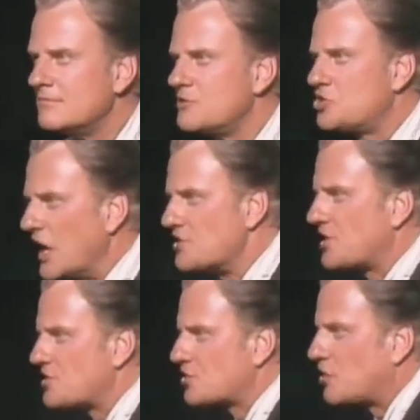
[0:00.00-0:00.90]

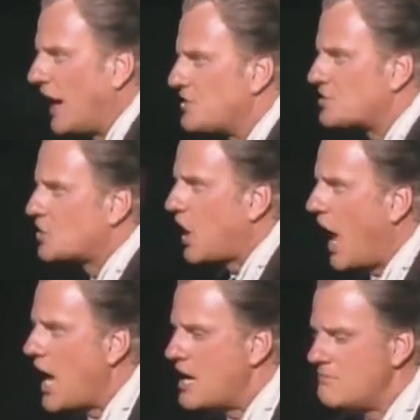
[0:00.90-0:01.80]
Jesus Christ
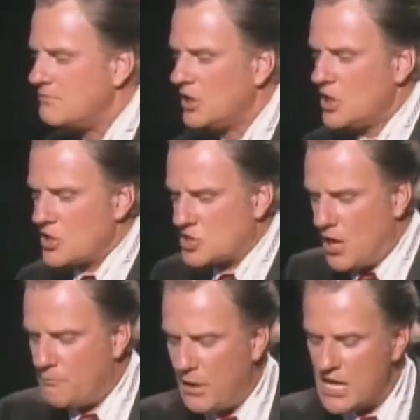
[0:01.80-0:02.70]
claimed
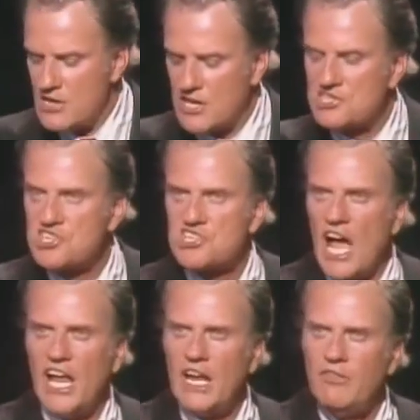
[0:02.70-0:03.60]
to be the
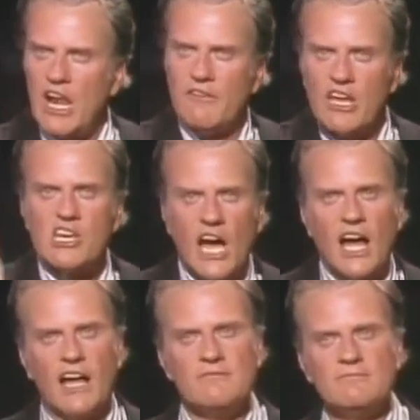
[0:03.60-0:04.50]
Son of the living
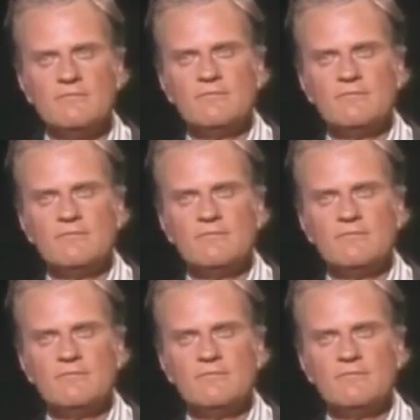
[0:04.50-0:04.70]
God.